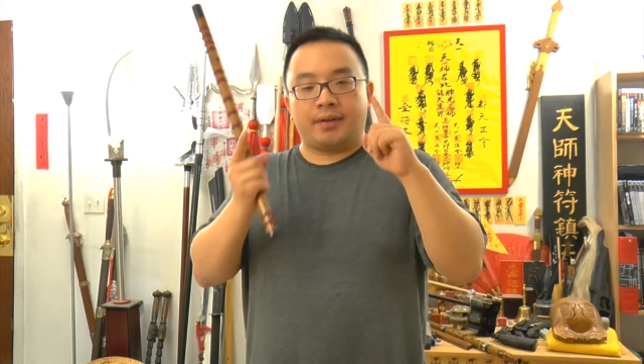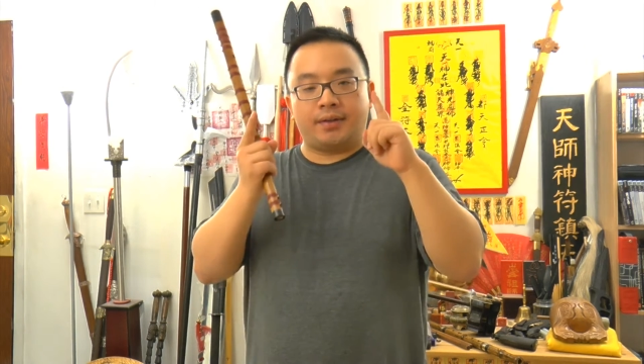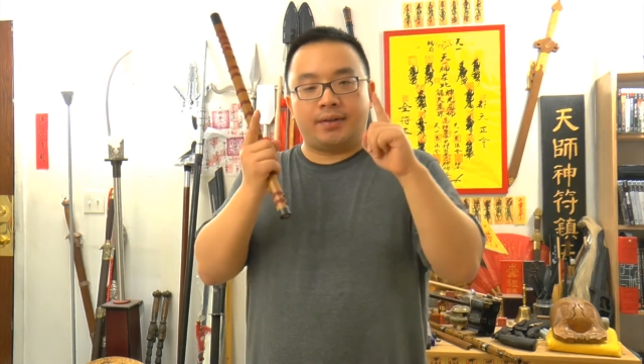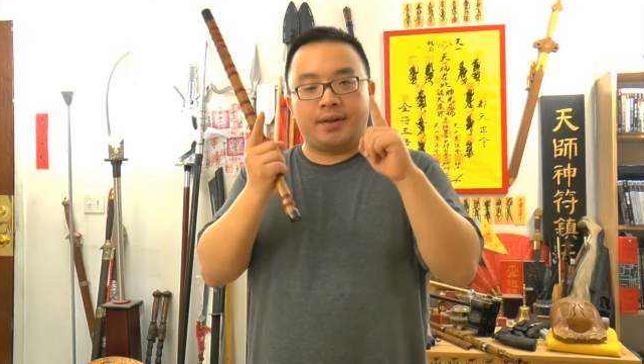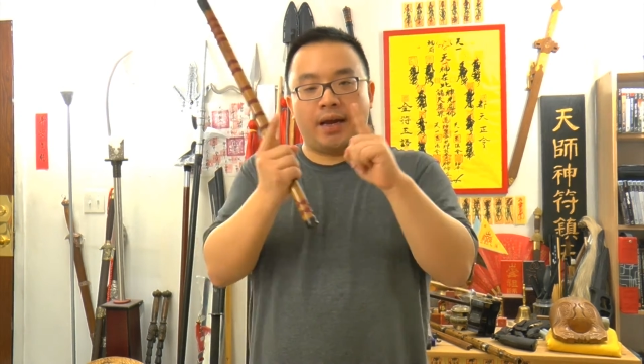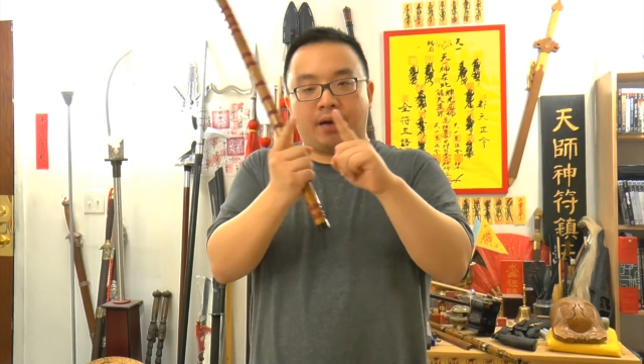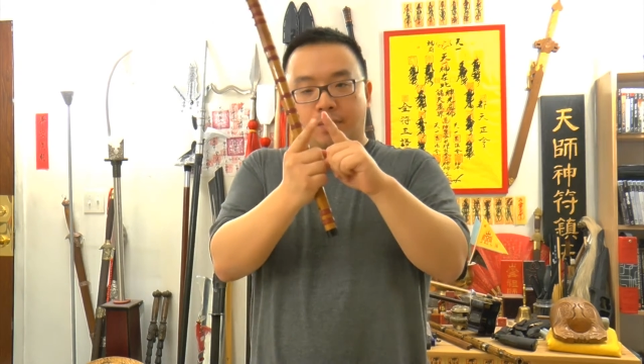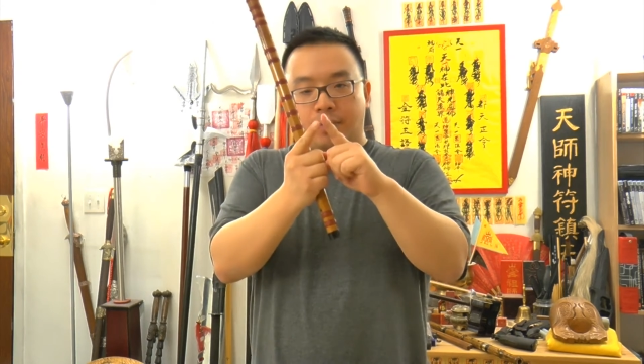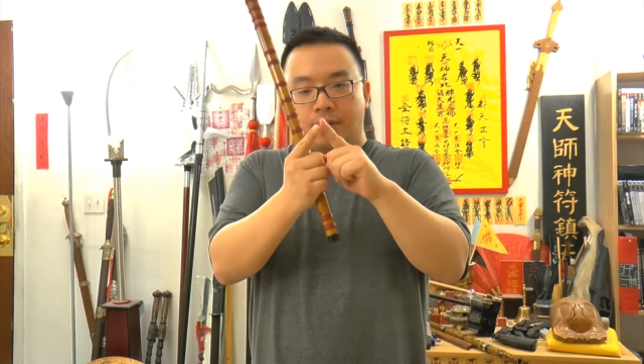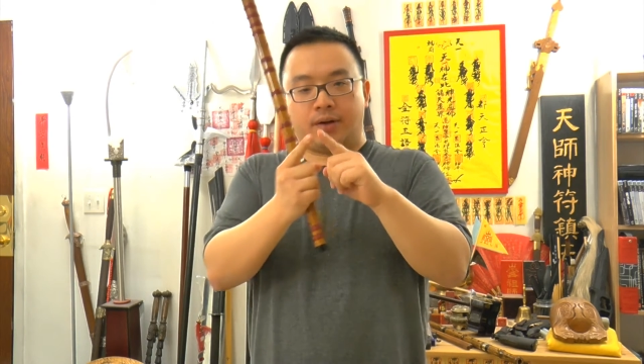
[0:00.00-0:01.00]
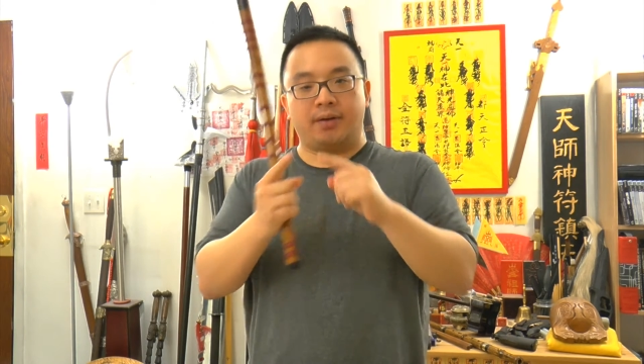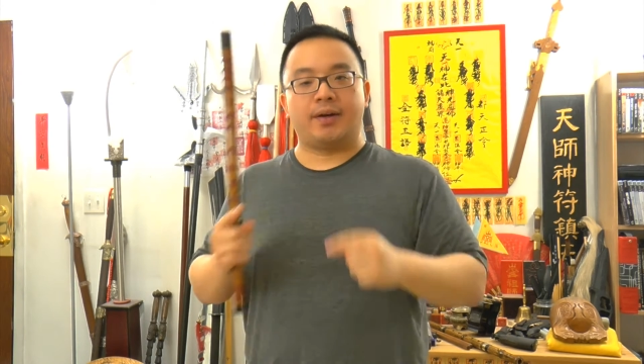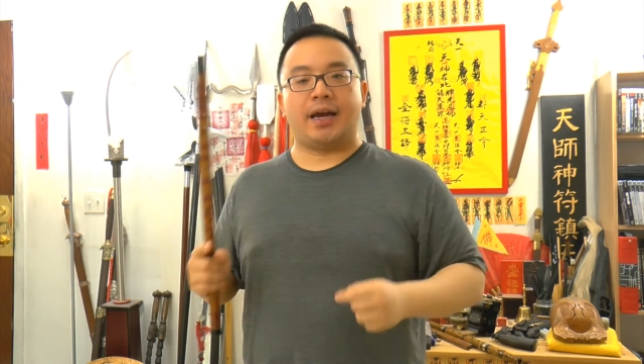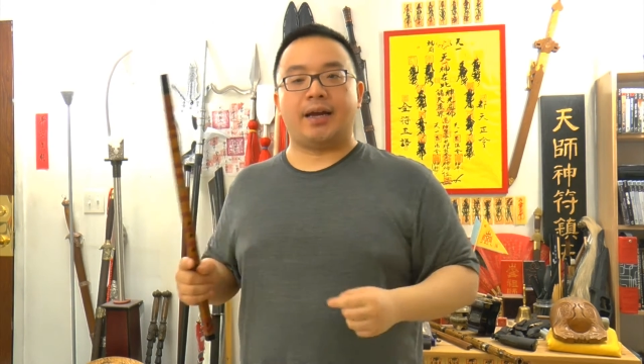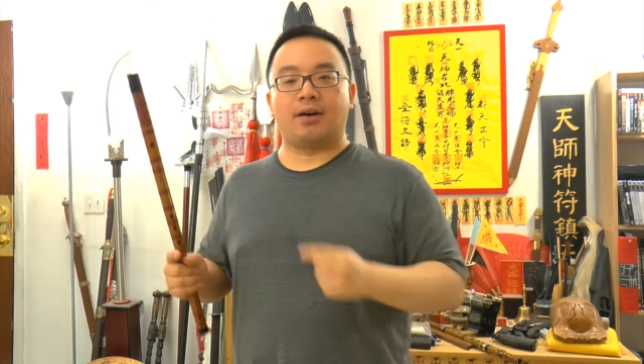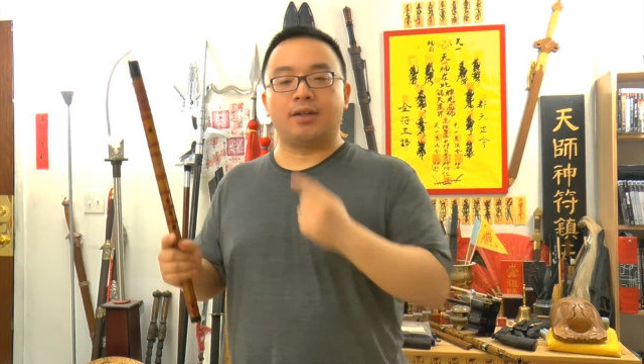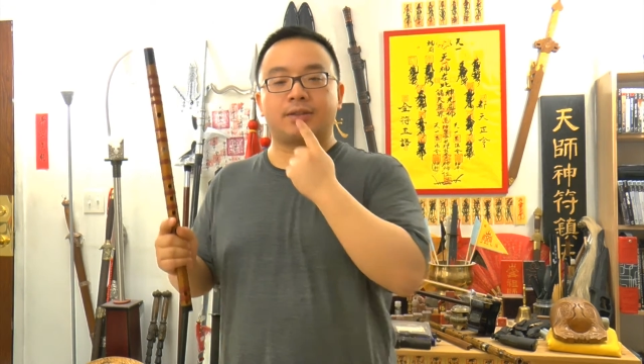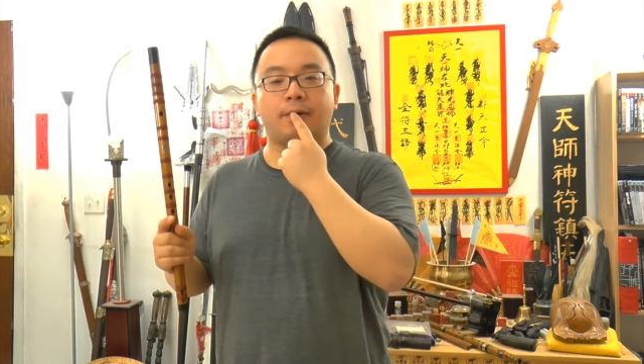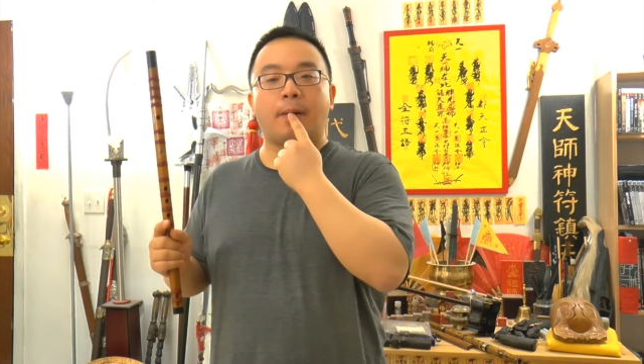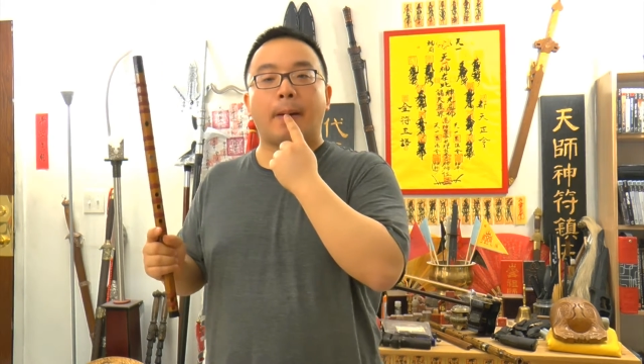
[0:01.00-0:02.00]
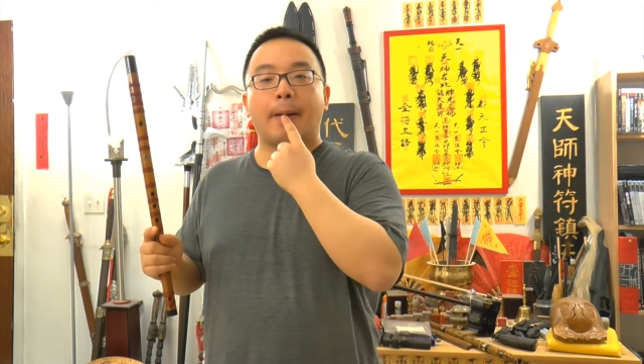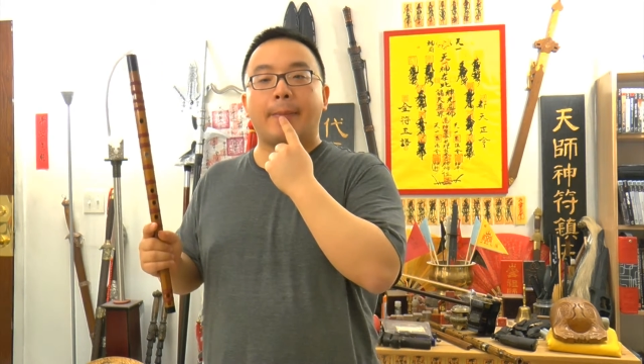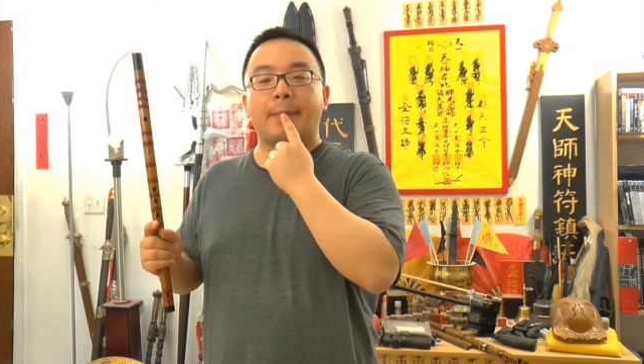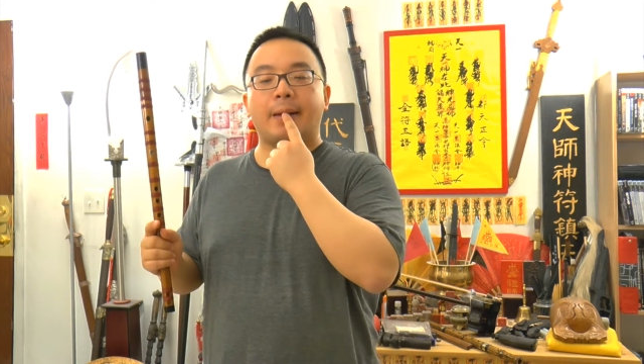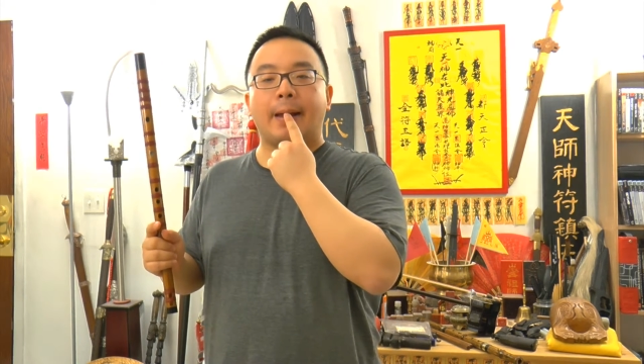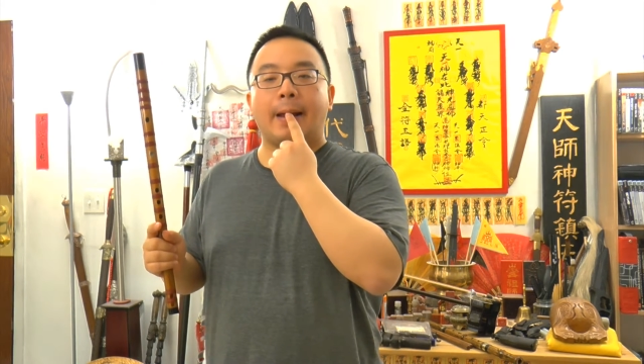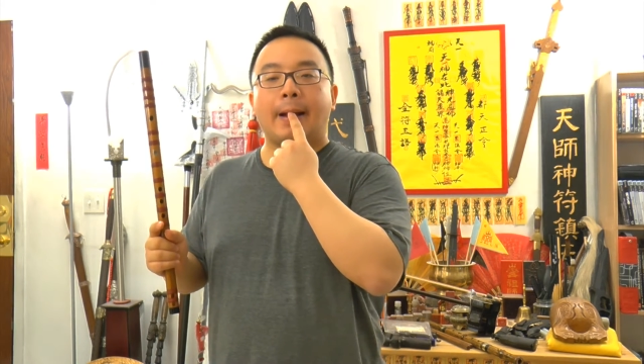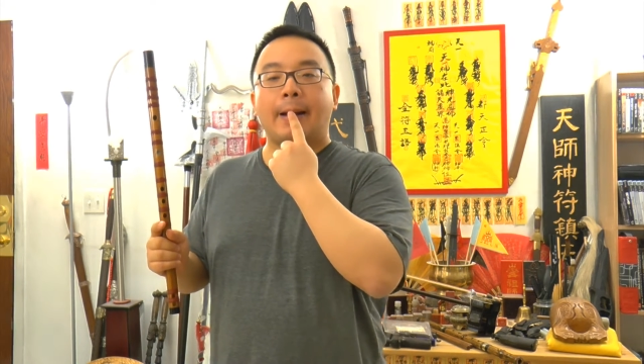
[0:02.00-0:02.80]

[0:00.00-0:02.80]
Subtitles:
narrower, and also the